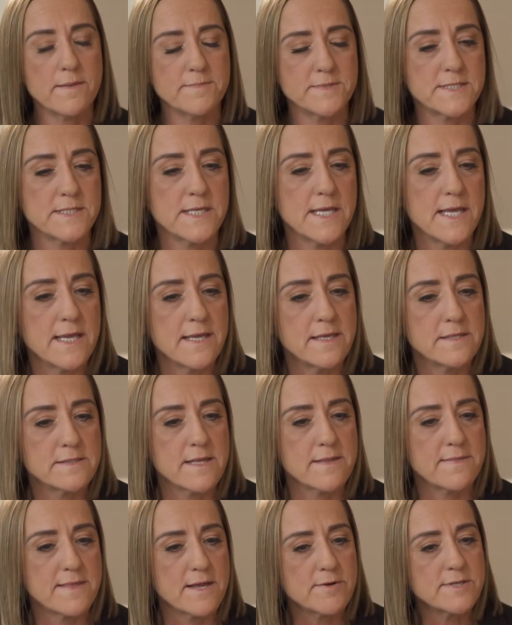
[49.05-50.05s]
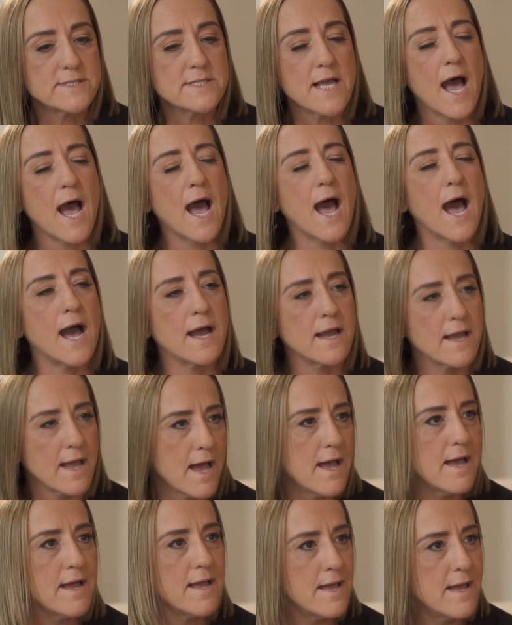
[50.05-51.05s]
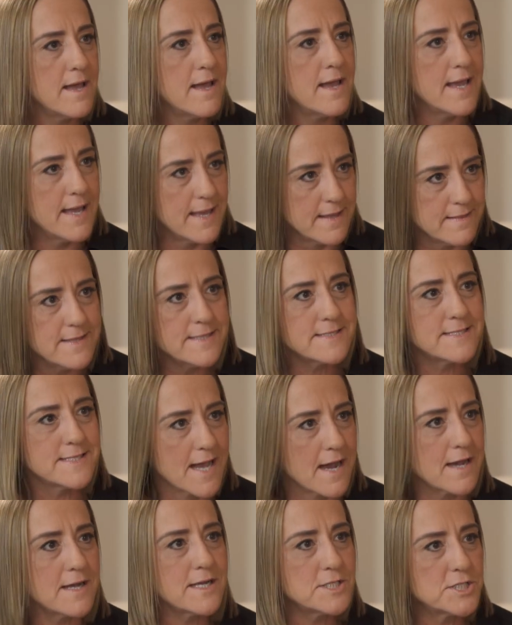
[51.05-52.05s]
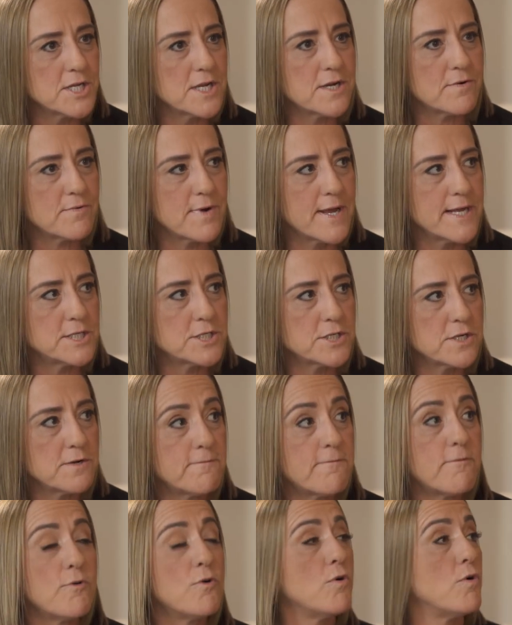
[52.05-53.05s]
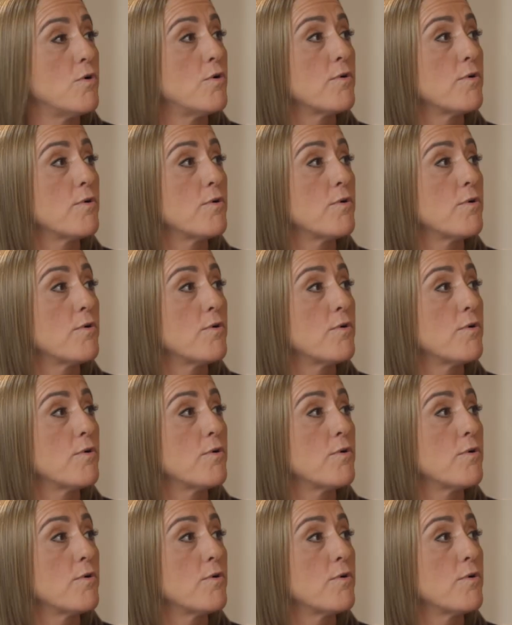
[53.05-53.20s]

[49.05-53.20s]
I'm seeing is that there is a hunger in this younger generation for